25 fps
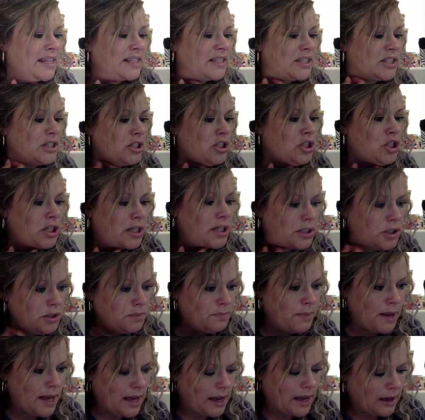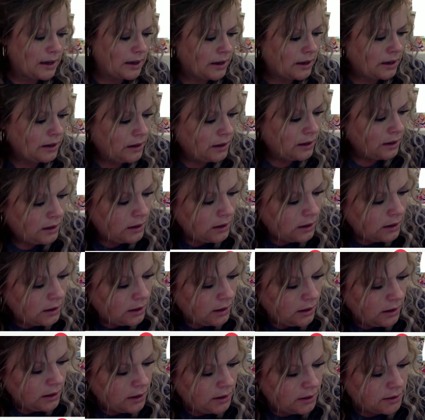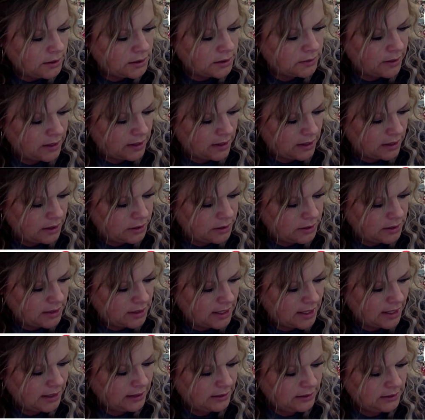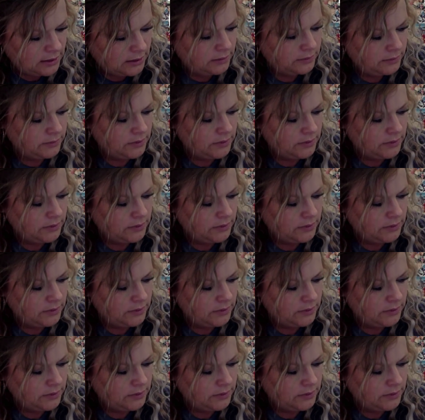It's the chinch bug. So I underlined.